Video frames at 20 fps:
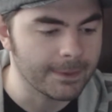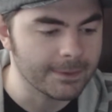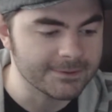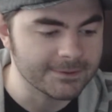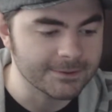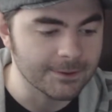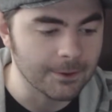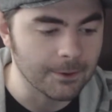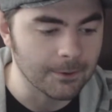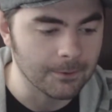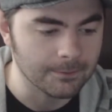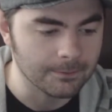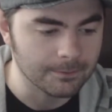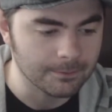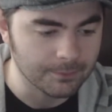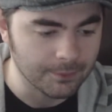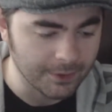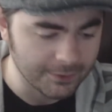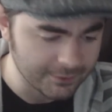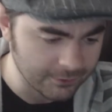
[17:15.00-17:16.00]
So
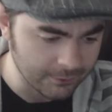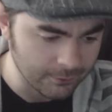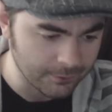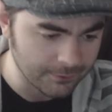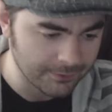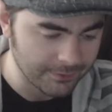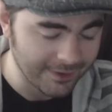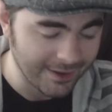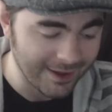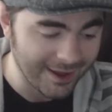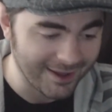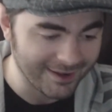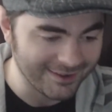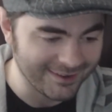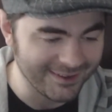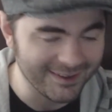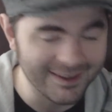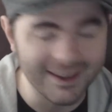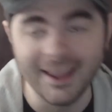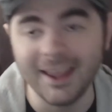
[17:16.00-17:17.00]
praise the Lord for that,
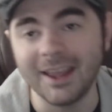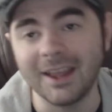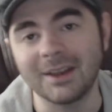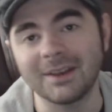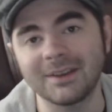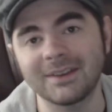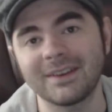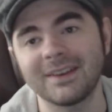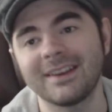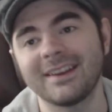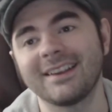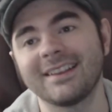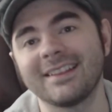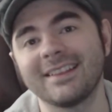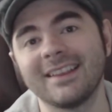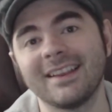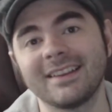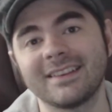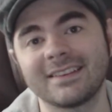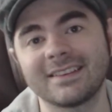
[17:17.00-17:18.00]
and
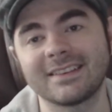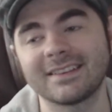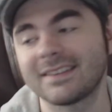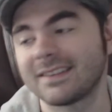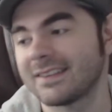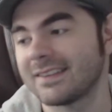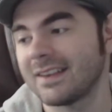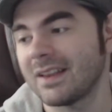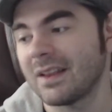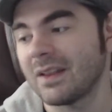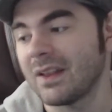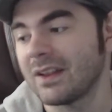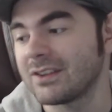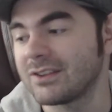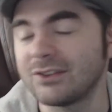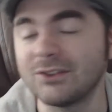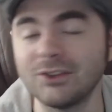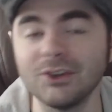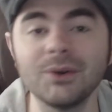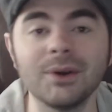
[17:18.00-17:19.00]
let's
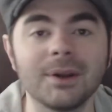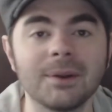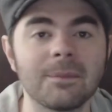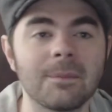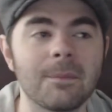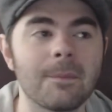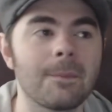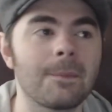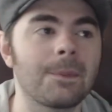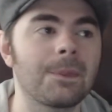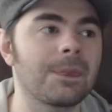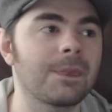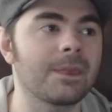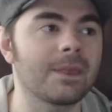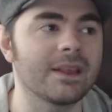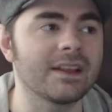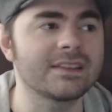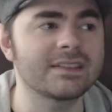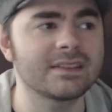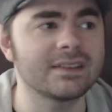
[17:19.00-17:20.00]
do it.
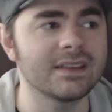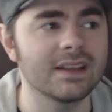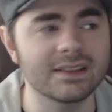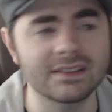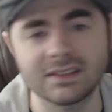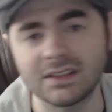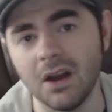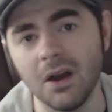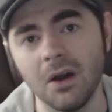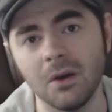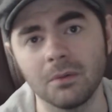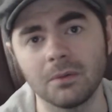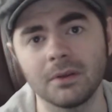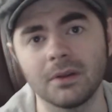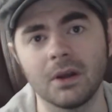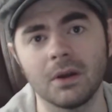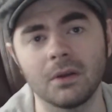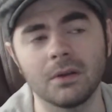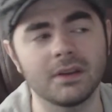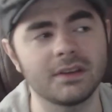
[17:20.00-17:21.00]
Let's go, you
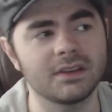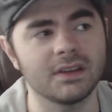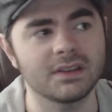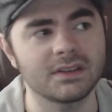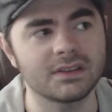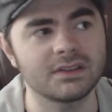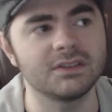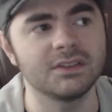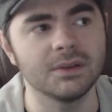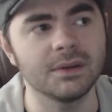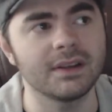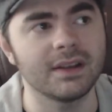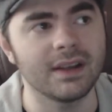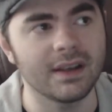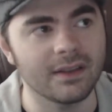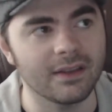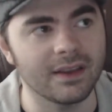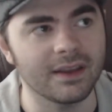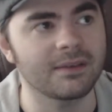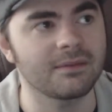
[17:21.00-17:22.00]
know. Let's do
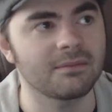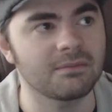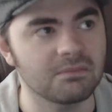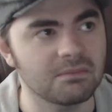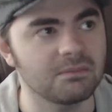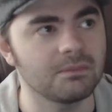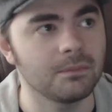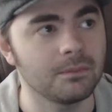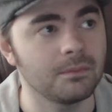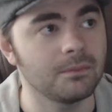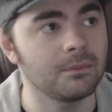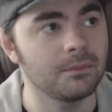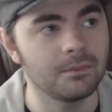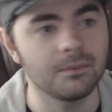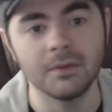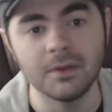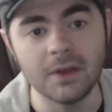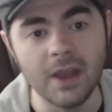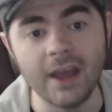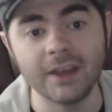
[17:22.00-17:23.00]
it like
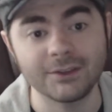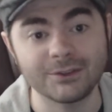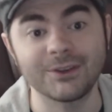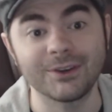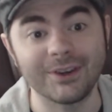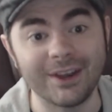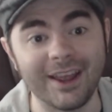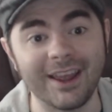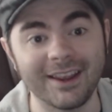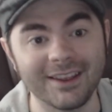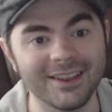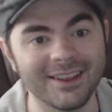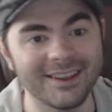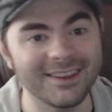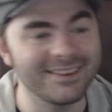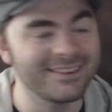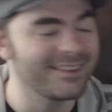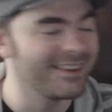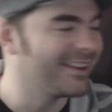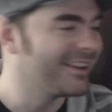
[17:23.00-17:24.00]
yesterday.
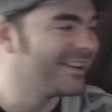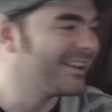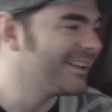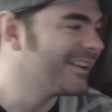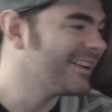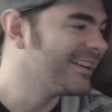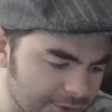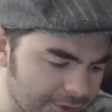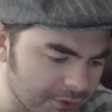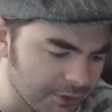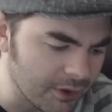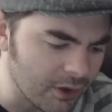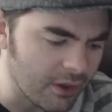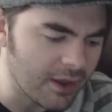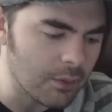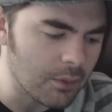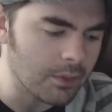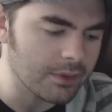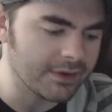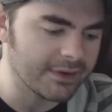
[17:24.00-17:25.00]
That's really all
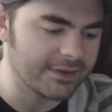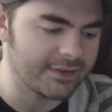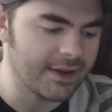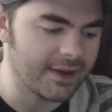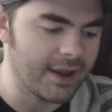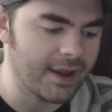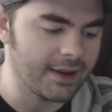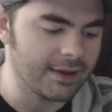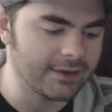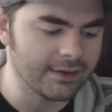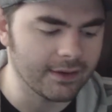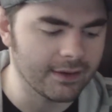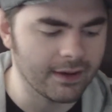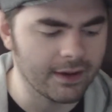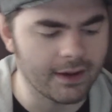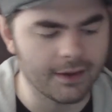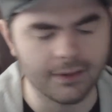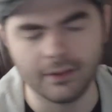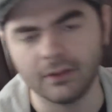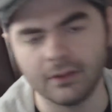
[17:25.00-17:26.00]
I wanted to say.
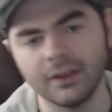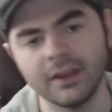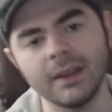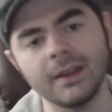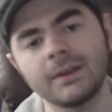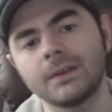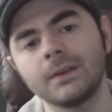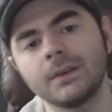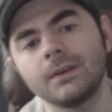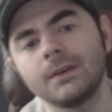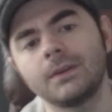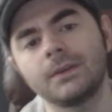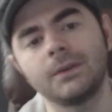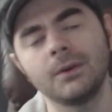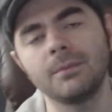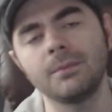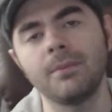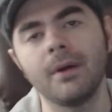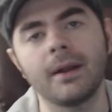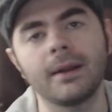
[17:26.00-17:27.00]
Link to
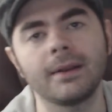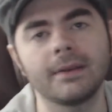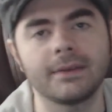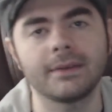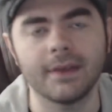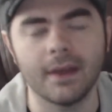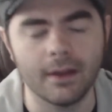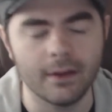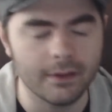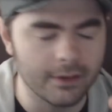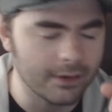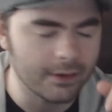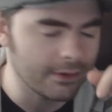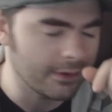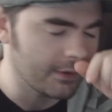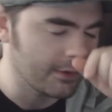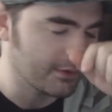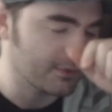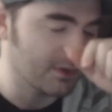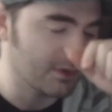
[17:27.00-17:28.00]
TubeBuddy is down in the
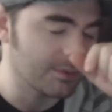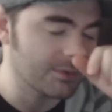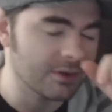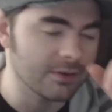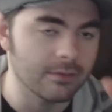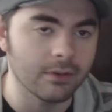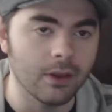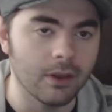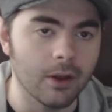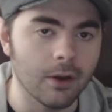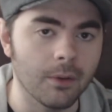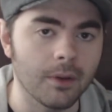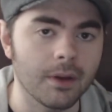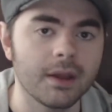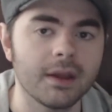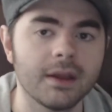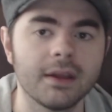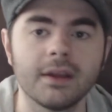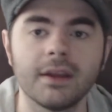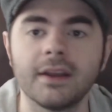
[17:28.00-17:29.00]
description below.
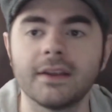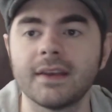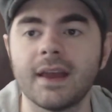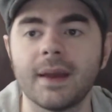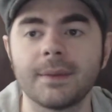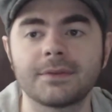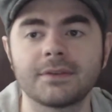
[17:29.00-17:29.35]
It's